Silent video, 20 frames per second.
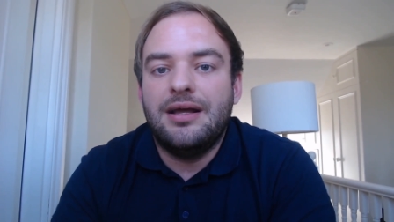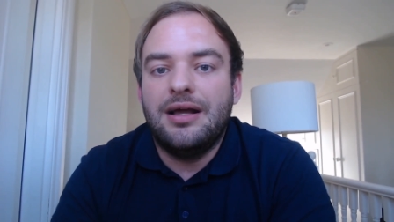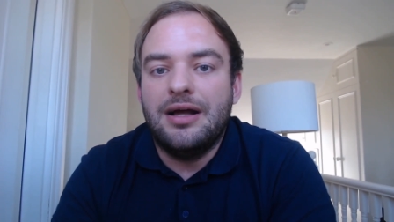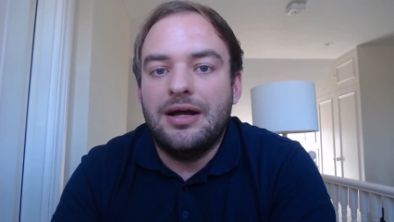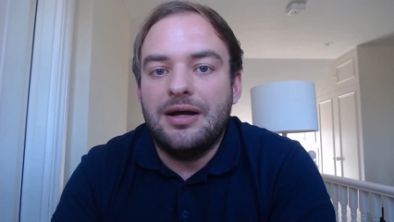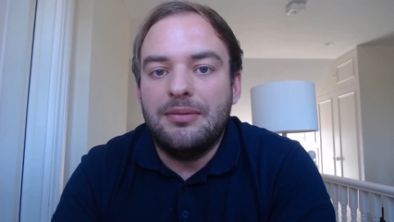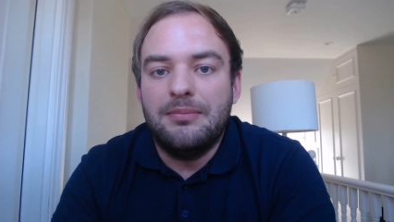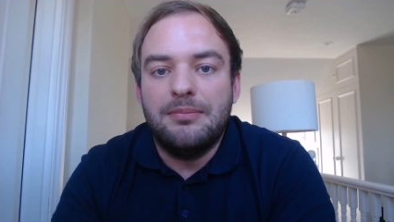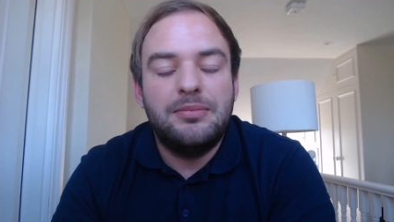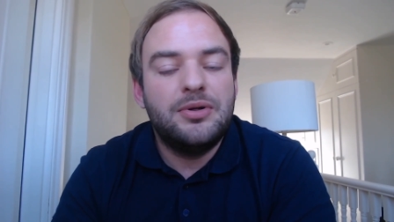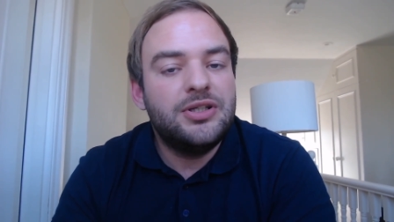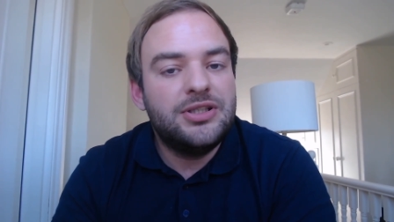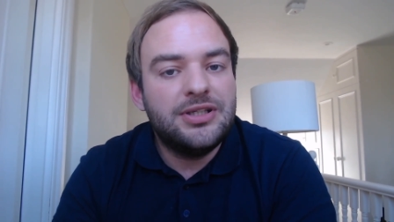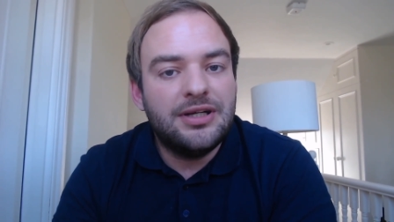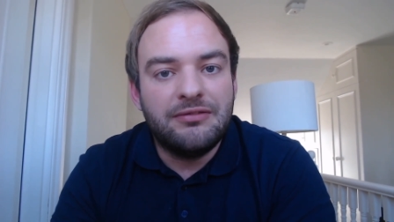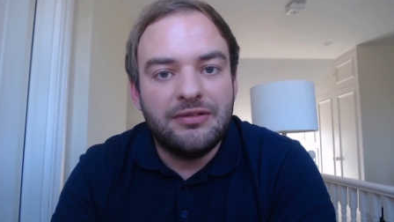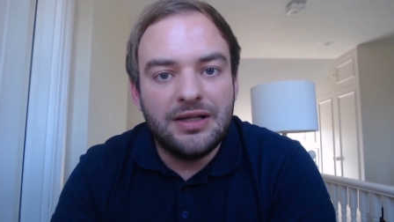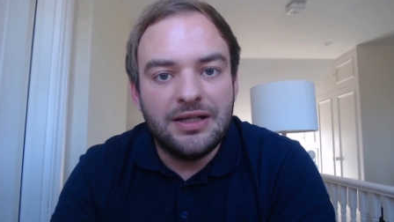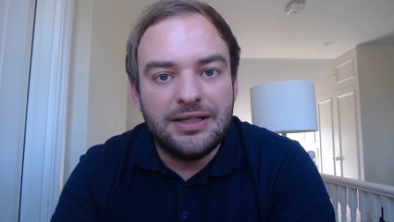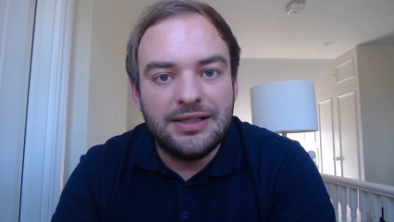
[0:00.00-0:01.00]
but
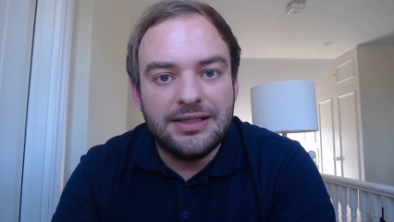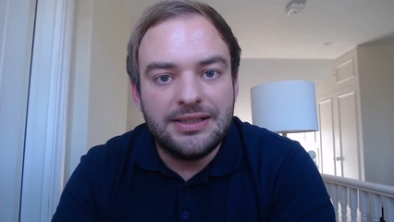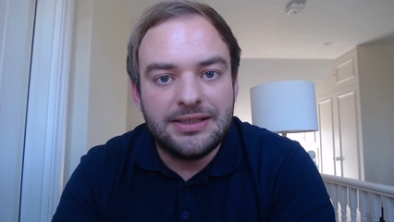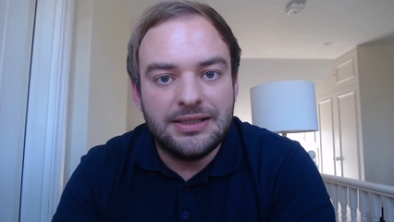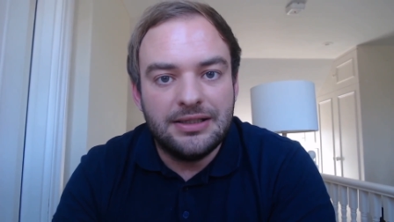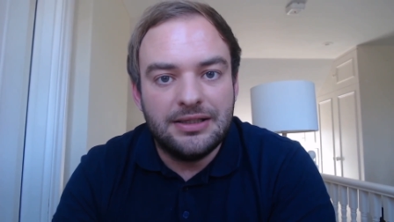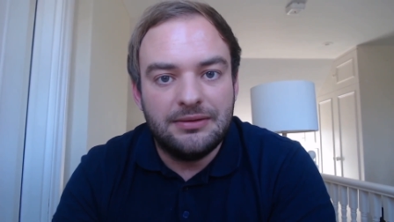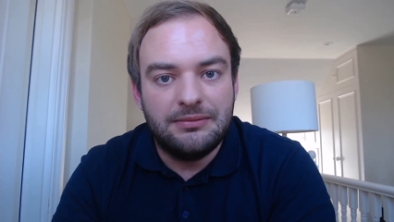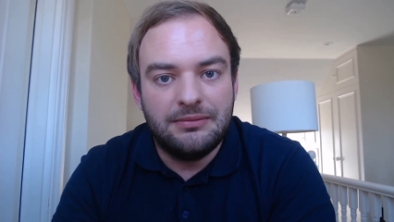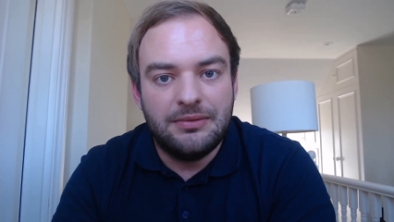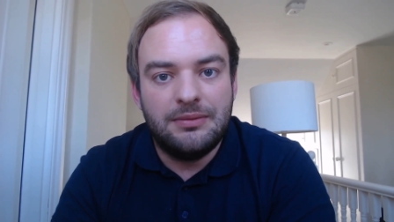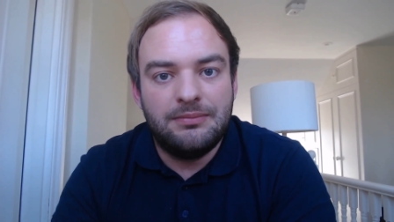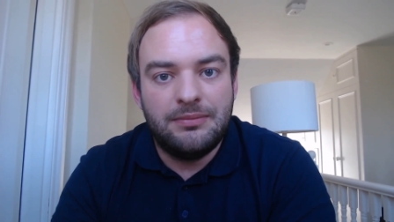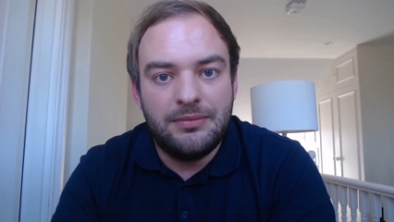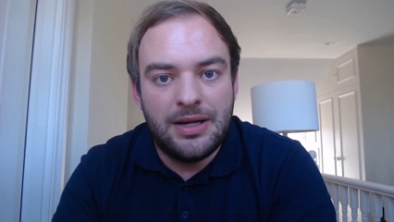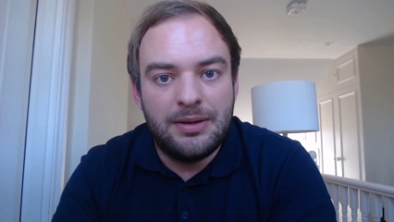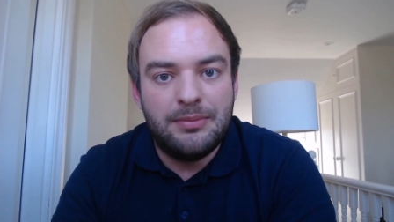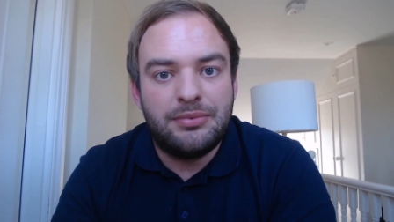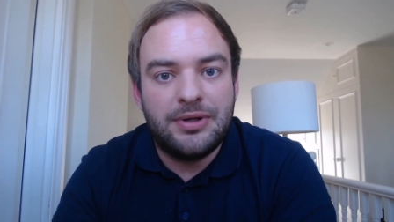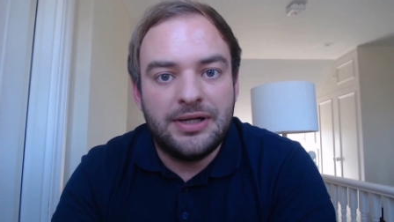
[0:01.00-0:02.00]
generally it's an
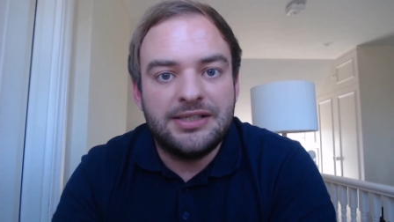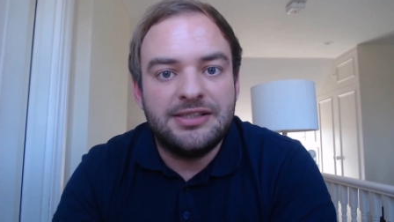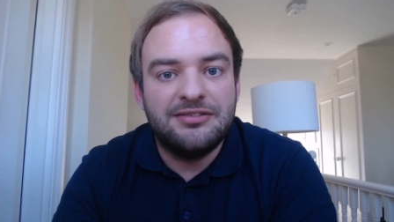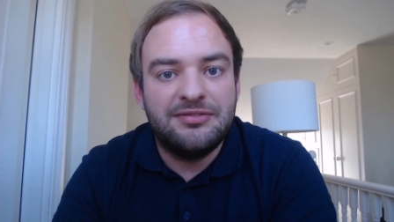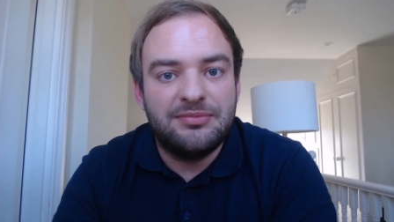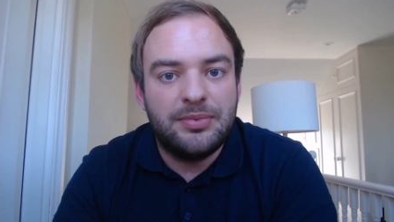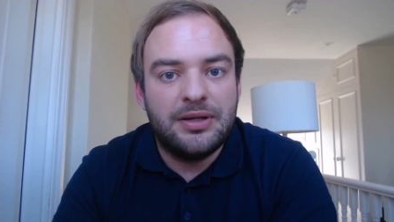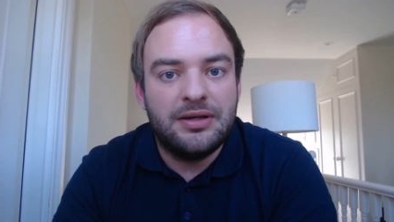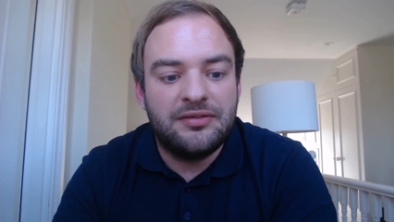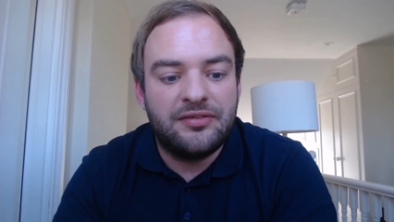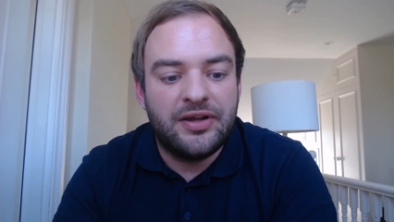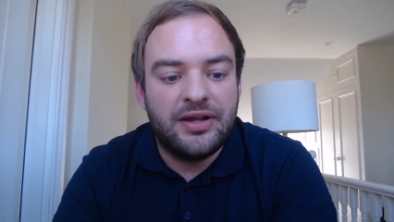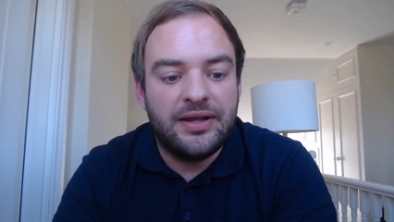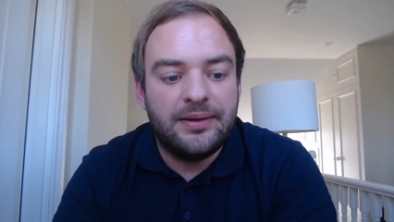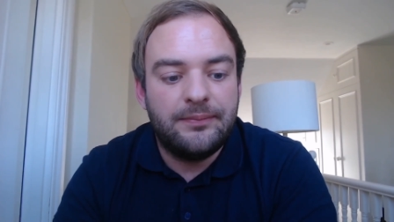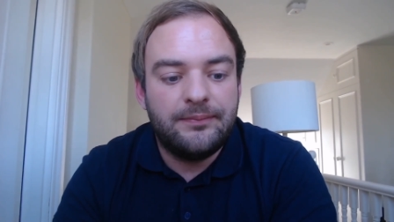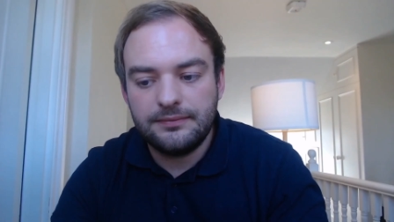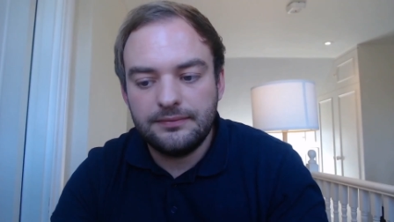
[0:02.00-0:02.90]
impressive bit of kit.